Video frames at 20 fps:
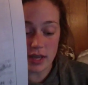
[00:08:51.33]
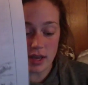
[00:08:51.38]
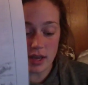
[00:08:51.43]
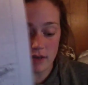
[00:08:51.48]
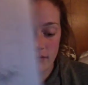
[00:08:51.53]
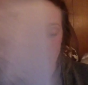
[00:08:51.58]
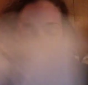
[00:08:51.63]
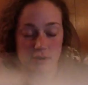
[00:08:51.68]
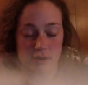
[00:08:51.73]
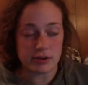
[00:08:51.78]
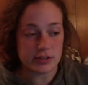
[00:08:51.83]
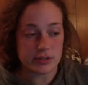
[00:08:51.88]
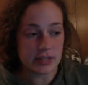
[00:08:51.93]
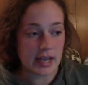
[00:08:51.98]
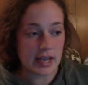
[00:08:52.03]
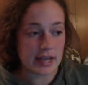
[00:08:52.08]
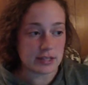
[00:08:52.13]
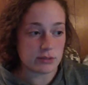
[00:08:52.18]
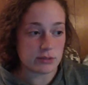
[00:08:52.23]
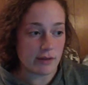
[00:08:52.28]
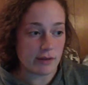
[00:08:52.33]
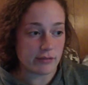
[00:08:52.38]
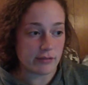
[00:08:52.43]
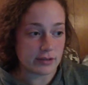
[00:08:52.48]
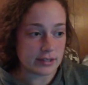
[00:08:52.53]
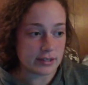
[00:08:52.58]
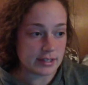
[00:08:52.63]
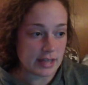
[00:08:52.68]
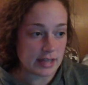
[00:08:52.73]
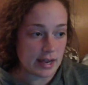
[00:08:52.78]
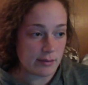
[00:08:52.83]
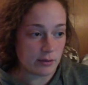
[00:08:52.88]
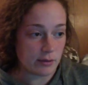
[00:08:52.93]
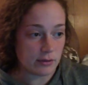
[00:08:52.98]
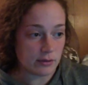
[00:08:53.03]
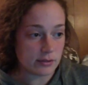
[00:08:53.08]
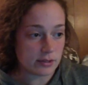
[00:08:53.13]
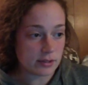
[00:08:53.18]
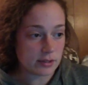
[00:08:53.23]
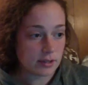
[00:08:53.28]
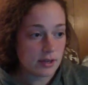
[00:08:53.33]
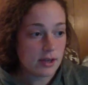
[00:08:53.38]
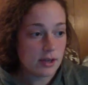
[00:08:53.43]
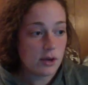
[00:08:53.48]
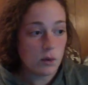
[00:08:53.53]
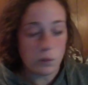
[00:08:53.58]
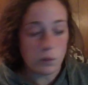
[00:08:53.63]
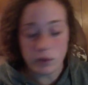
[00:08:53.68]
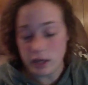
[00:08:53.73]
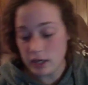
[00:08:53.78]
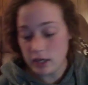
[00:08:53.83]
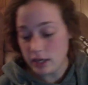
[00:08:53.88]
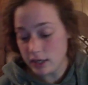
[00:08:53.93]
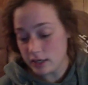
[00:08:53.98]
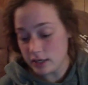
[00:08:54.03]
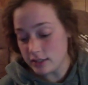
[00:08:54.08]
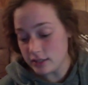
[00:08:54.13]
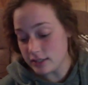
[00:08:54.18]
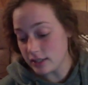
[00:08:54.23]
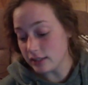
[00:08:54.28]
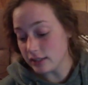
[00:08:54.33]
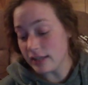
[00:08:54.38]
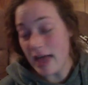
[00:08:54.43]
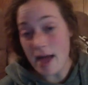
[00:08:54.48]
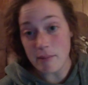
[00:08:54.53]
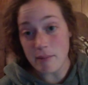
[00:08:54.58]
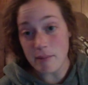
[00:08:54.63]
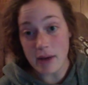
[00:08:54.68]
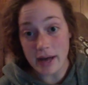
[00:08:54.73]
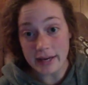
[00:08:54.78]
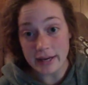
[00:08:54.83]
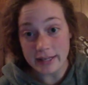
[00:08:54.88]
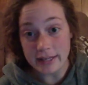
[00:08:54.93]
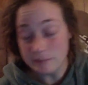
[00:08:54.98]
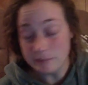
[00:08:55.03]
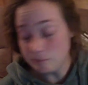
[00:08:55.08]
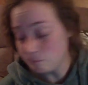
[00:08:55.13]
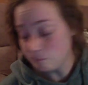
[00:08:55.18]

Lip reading: of our Earth Science reference tables. We did a lab on it.